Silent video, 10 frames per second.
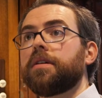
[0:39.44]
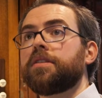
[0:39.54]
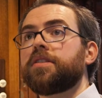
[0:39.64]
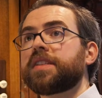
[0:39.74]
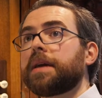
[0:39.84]

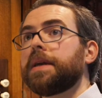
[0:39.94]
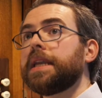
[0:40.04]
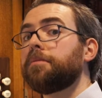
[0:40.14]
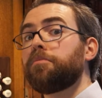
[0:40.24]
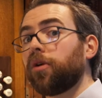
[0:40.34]
does that
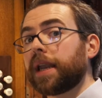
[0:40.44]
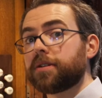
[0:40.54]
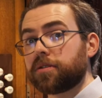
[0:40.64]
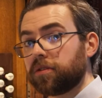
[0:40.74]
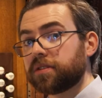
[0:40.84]
mean pull out
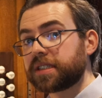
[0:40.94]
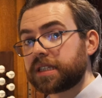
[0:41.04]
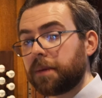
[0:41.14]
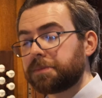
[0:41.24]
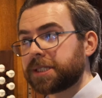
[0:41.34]
all the
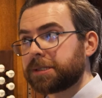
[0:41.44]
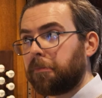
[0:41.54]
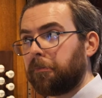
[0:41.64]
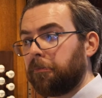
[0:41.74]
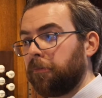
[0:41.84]
stops?
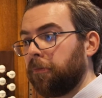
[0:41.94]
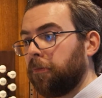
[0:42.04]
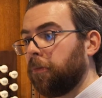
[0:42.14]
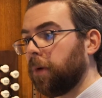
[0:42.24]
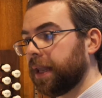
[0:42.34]

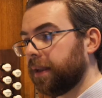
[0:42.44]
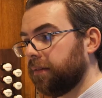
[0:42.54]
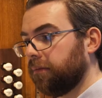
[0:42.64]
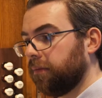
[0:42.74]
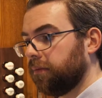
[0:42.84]
Well,
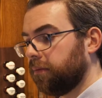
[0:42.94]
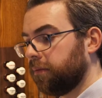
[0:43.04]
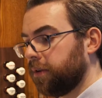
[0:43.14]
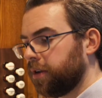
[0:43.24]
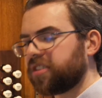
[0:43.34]

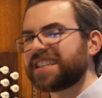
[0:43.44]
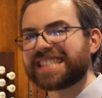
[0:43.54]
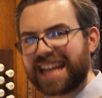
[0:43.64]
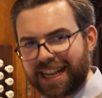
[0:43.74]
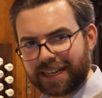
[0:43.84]
not
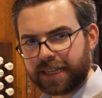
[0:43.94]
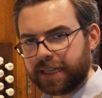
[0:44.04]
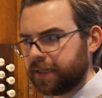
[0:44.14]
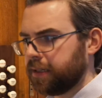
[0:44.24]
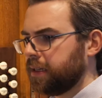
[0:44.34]
exactly.
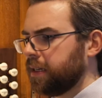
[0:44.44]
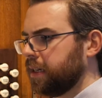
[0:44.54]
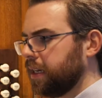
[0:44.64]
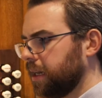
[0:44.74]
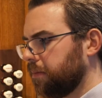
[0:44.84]

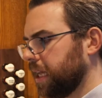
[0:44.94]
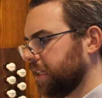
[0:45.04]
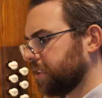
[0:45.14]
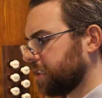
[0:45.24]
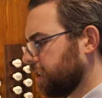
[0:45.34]
It
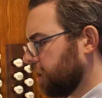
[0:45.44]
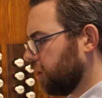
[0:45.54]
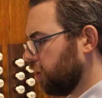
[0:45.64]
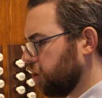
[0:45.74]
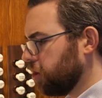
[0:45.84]
means
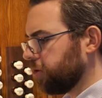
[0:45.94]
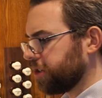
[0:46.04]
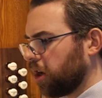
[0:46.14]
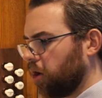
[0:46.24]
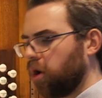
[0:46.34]

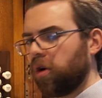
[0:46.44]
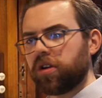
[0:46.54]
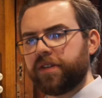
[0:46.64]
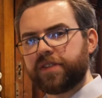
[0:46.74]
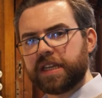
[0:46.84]
use
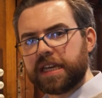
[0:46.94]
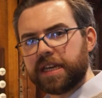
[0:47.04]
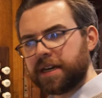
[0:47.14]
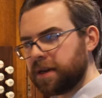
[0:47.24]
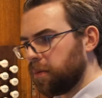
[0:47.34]
all of the
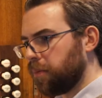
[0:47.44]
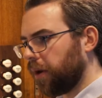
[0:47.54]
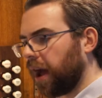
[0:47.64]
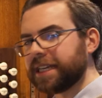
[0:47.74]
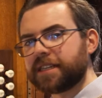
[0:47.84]

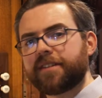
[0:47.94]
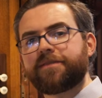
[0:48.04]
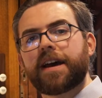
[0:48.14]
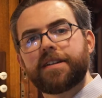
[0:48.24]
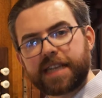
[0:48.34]
bright
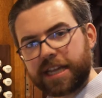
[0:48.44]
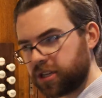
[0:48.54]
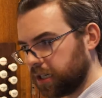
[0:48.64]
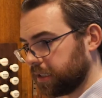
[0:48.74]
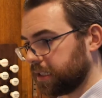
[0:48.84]

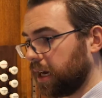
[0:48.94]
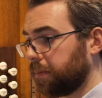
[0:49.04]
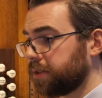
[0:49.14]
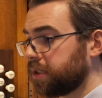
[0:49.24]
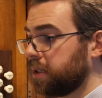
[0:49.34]
foundational stops.